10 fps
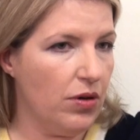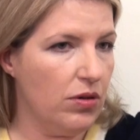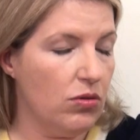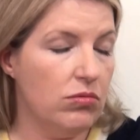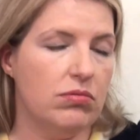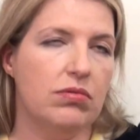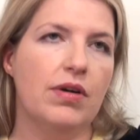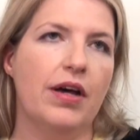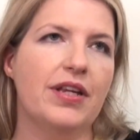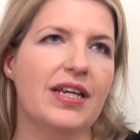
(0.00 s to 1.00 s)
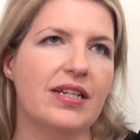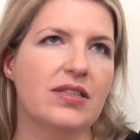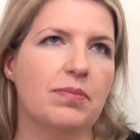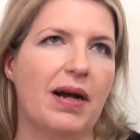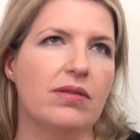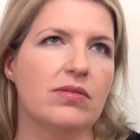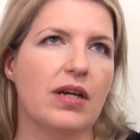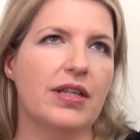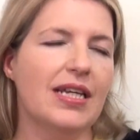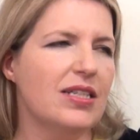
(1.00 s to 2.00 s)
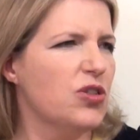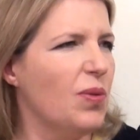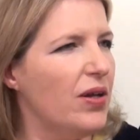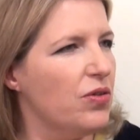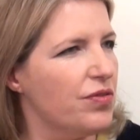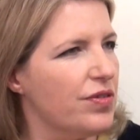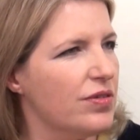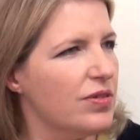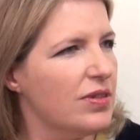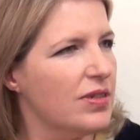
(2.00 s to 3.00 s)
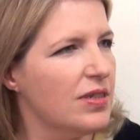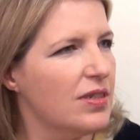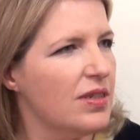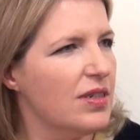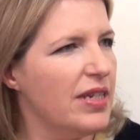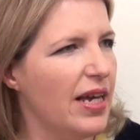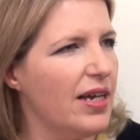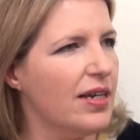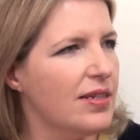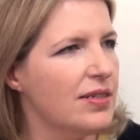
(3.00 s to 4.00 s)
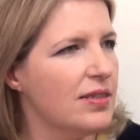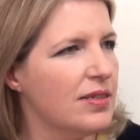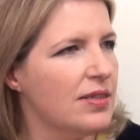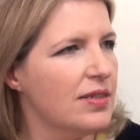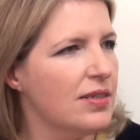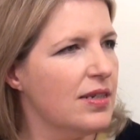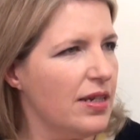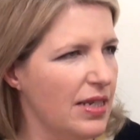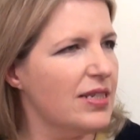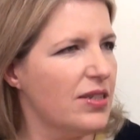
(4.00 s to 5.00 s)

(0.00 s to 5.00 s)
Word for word: uh, oh, I think it's about I think it's twelve. Twelve. Yeah, I think